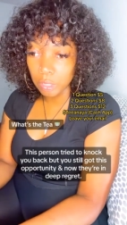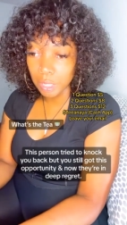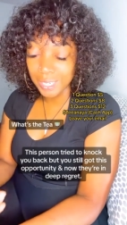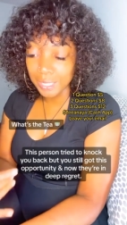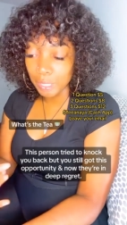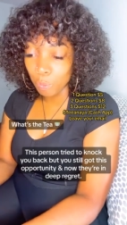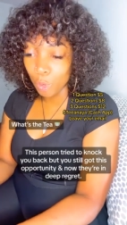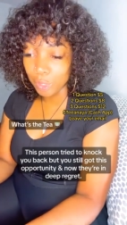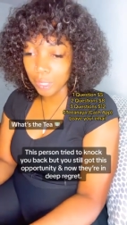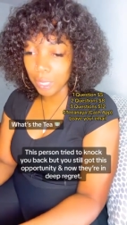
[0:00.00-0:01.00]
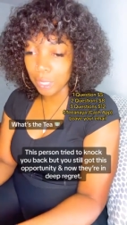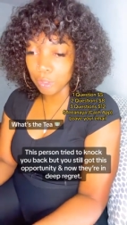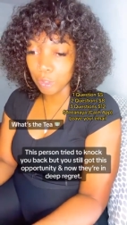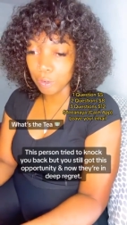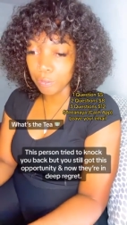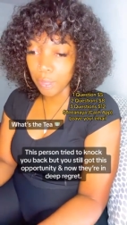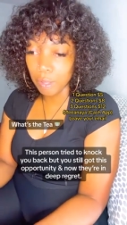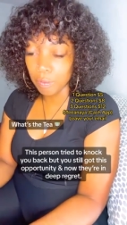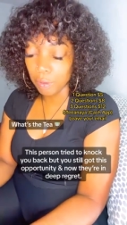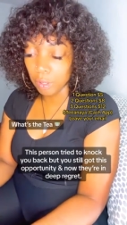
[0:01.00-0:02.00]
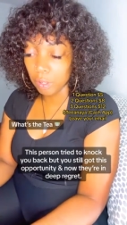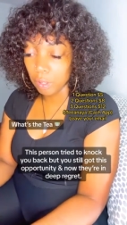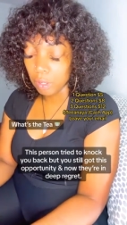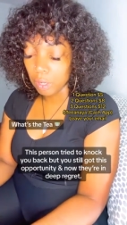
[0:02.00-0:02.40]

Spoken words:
and it's working in your favor.